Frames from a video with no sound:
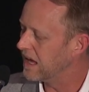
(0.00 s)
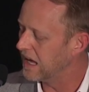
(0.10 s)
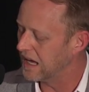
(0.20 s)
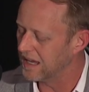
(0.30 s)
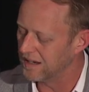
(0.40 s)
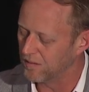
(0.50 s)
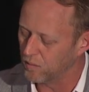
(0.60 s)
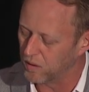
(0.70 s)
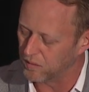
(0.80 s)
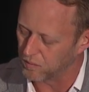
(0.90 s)
and
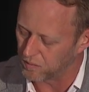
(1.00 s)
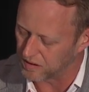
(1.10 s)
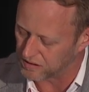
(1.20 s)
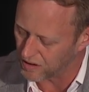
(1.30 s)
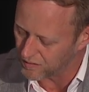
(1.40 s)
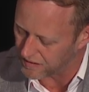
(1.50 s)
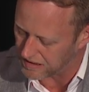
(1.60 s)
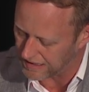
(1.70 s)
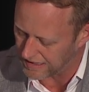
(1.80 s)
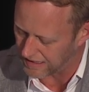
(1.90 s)
when, when COVID
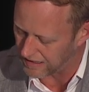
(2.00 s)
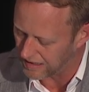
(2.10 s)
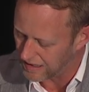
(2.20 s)
hit,